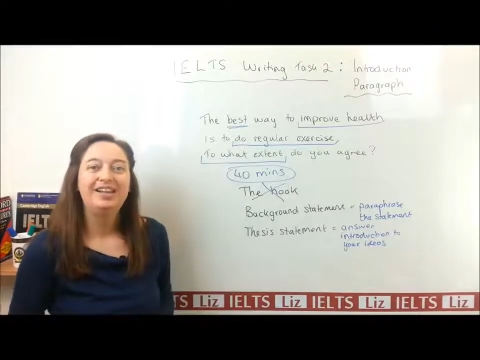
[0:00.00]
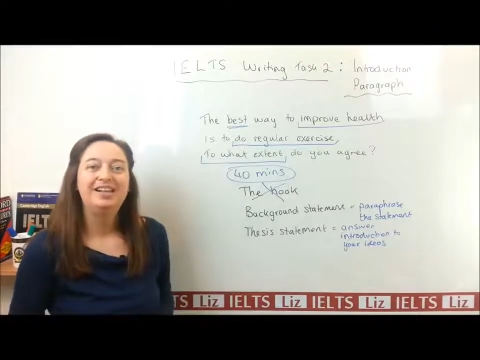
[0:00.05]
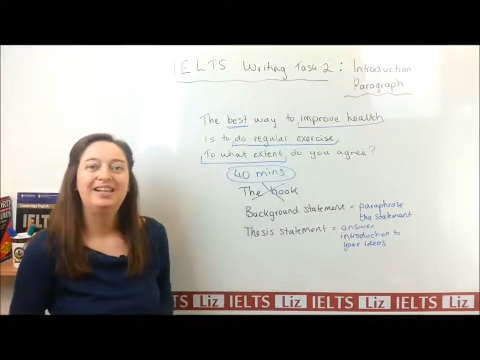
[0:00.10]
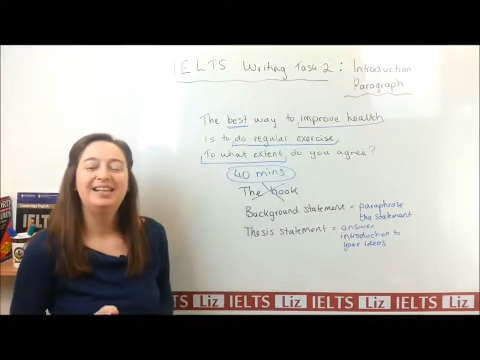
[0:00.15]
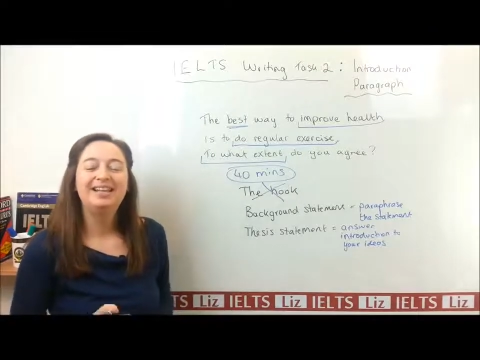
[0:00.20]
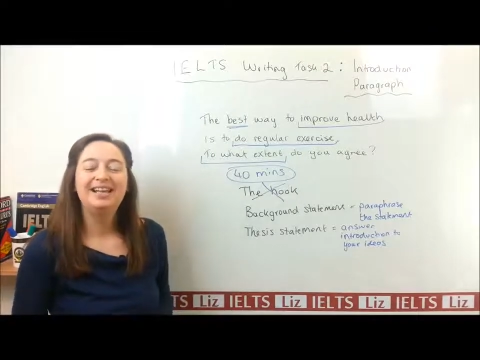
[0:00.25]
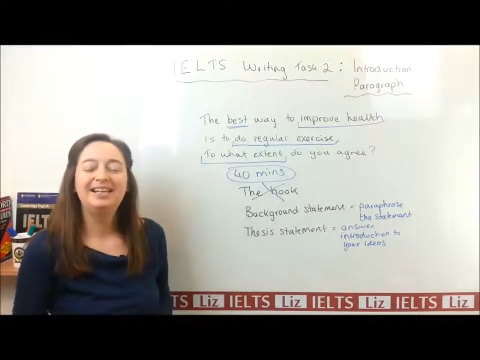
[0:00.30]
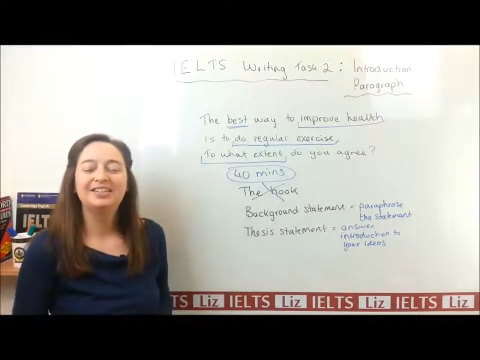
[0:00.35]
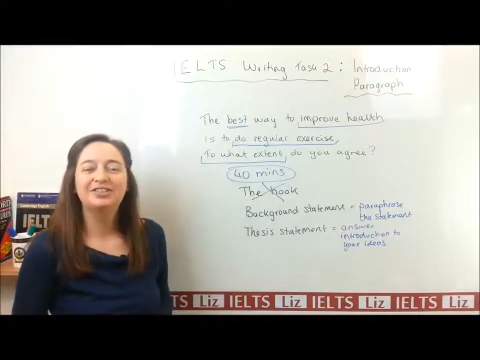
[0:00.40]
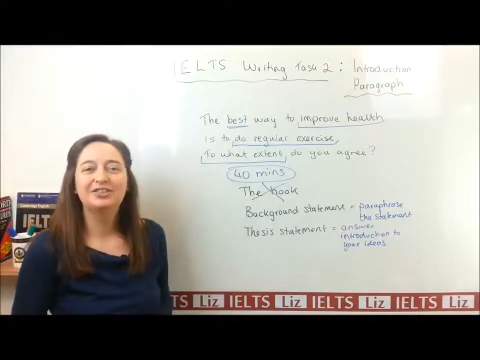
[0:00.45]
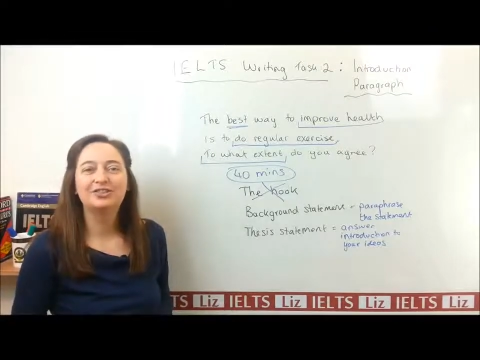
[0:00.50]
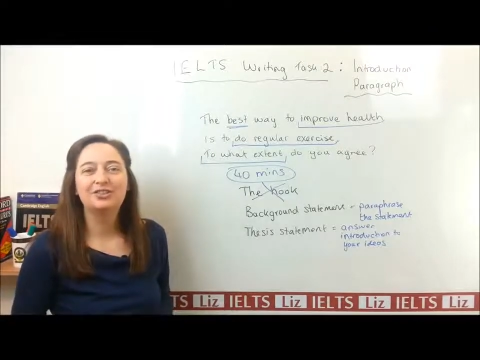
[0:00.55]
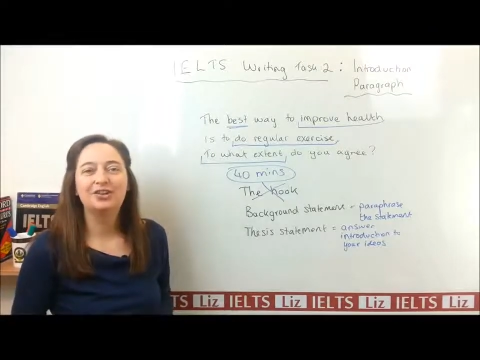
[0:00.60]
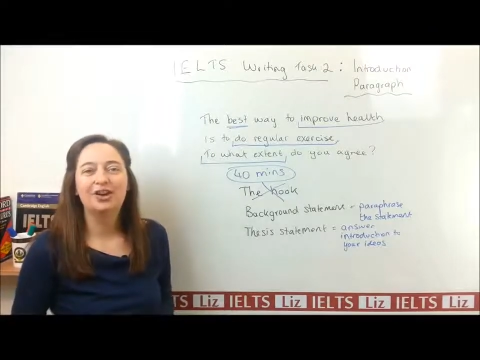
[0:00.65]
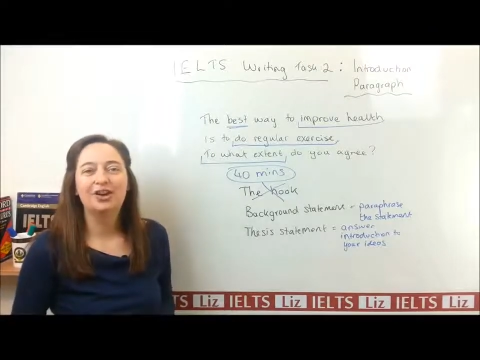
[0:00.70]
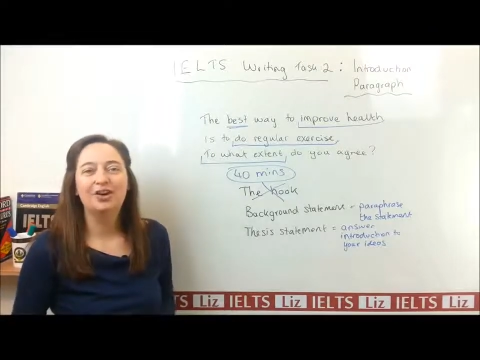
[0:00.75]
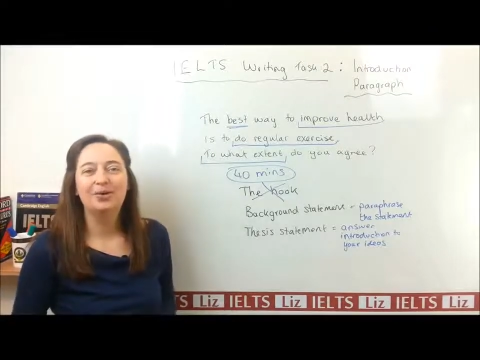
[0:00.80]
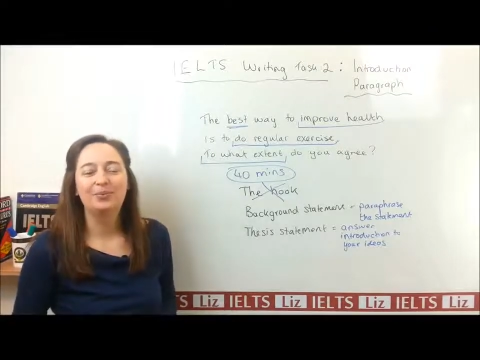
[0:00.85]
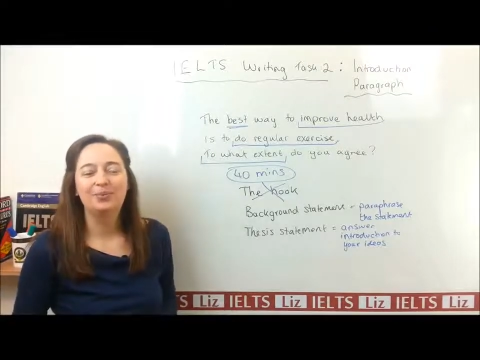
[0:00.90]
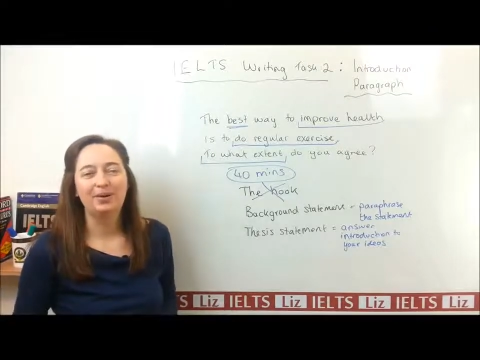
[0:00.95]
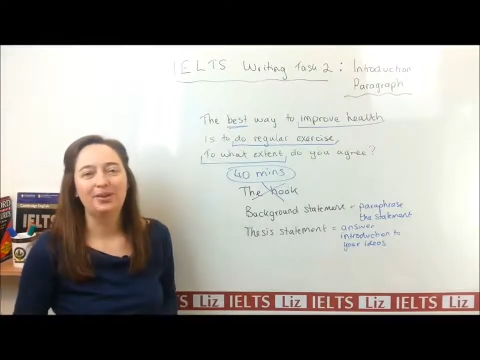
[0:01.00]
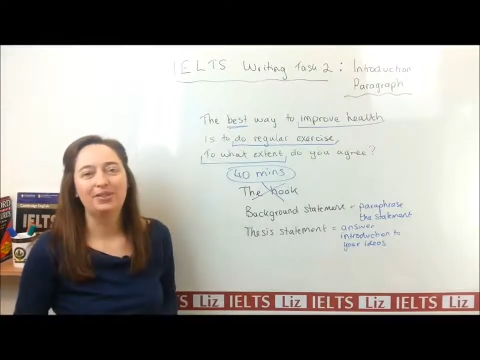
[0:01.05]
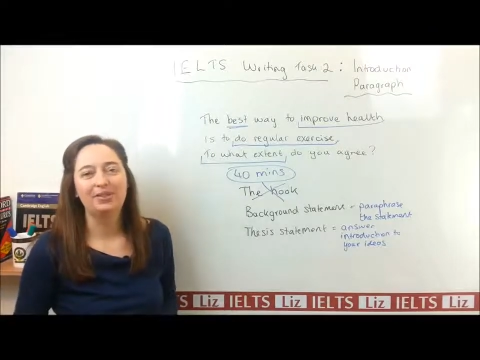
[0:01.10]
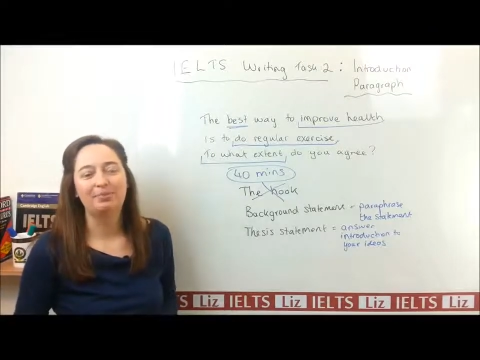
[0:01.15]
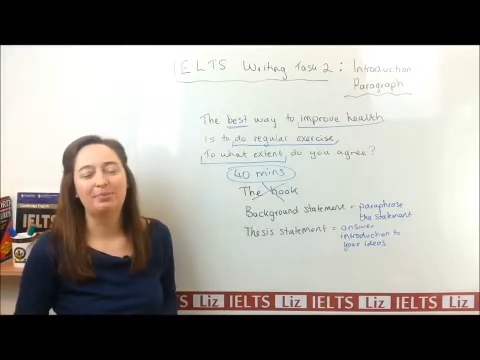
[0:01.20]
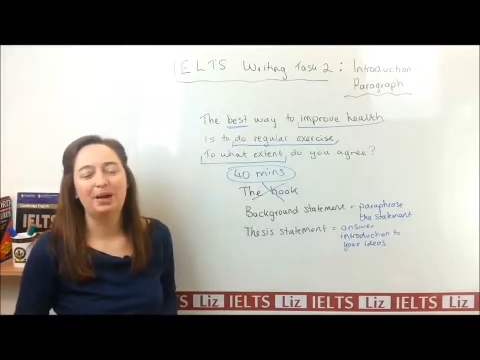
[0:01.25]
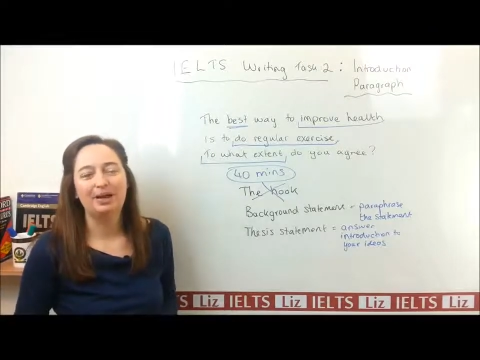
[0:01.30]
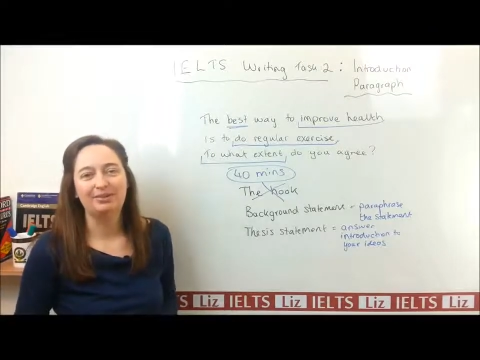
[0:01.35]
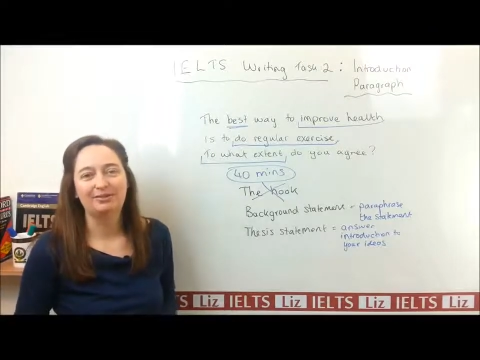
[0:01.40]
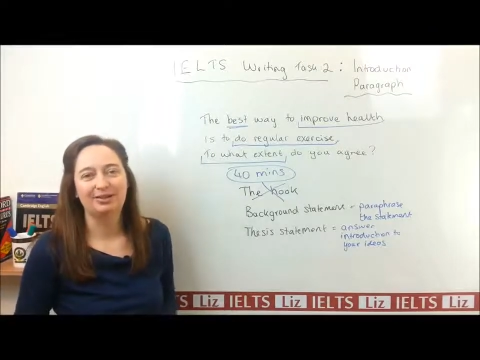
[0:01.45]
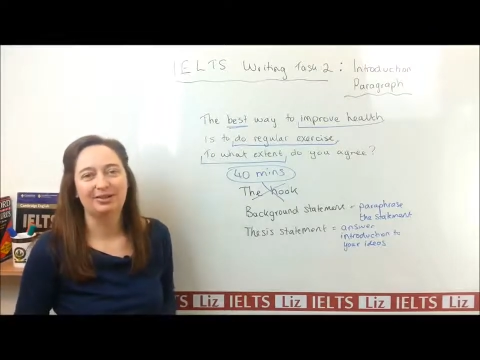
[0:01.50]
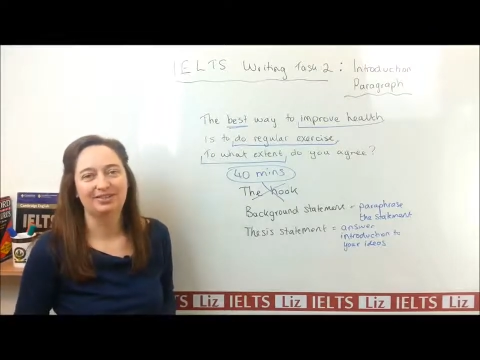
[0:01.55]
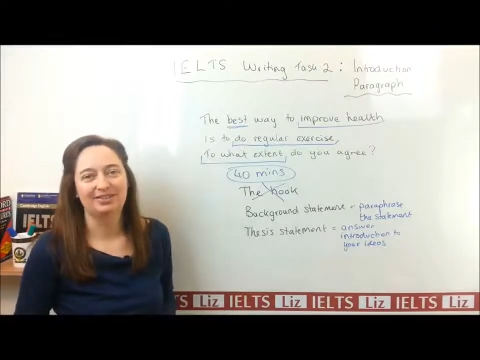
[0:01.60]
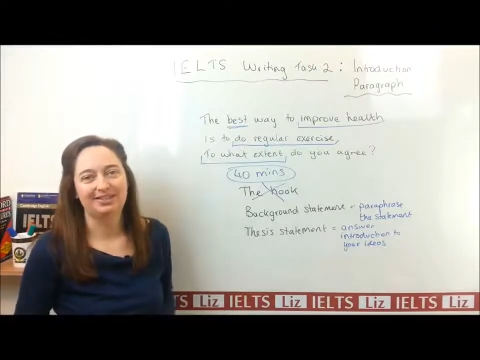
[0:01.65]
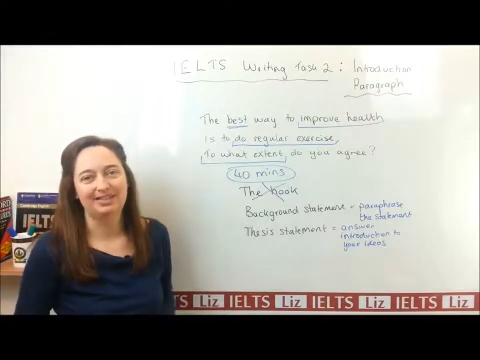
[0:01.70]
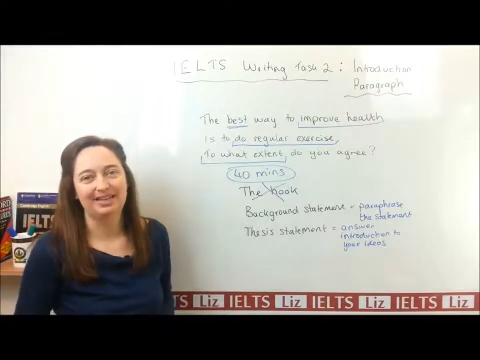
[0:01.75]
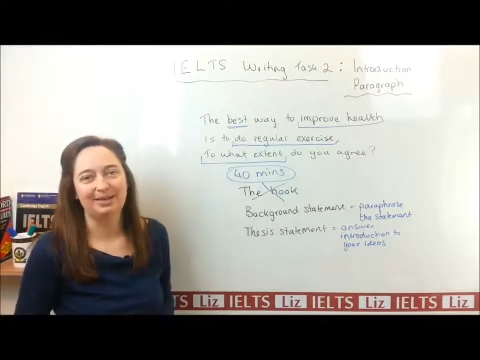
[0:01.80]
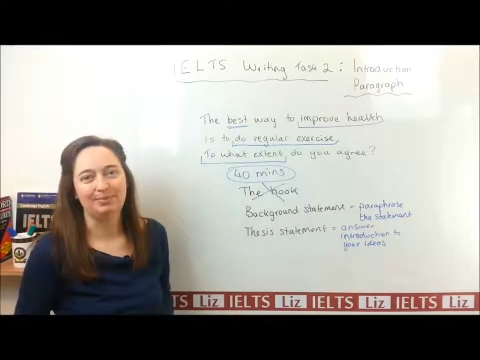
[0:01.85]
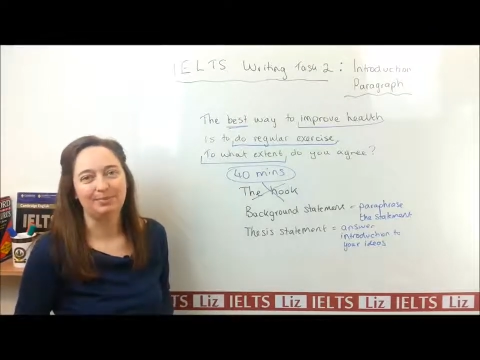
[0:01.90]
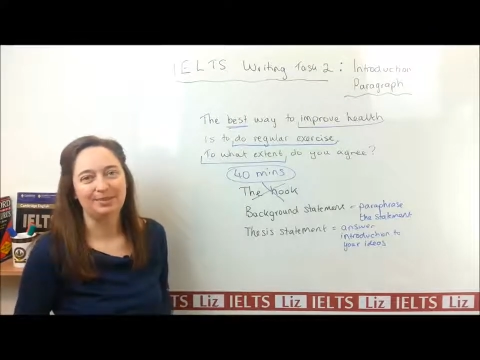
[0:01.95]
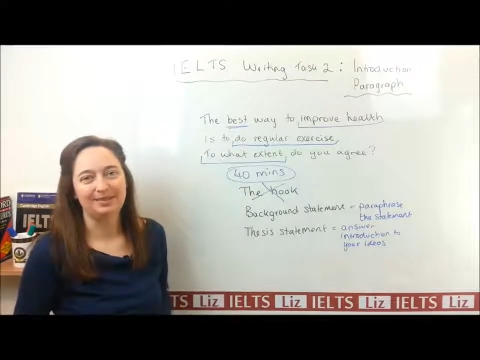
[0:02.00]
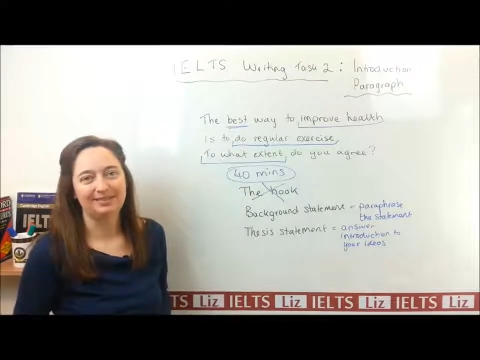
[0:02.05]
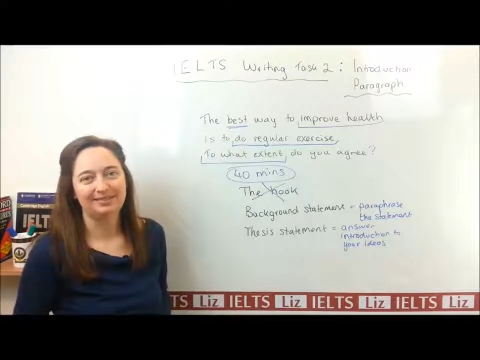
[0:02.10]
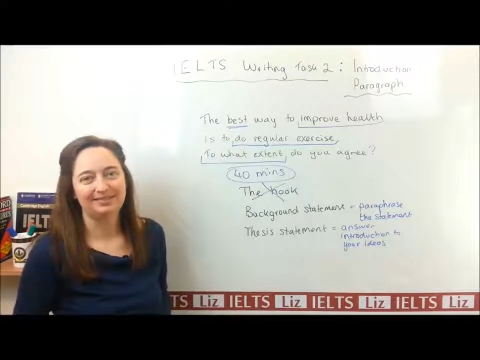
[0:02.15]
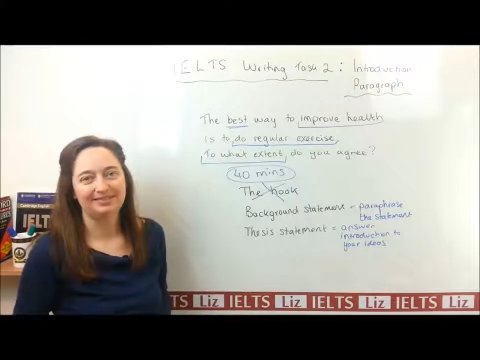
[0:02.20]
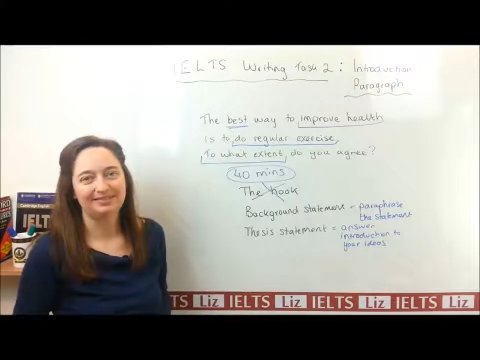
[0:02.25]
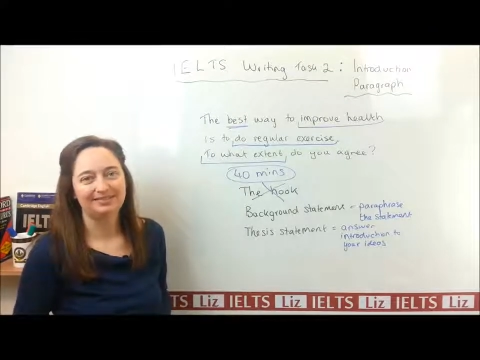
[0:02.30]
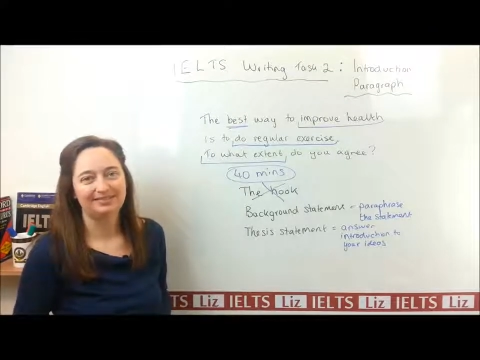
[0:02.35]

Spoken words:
Let's start with the background statement.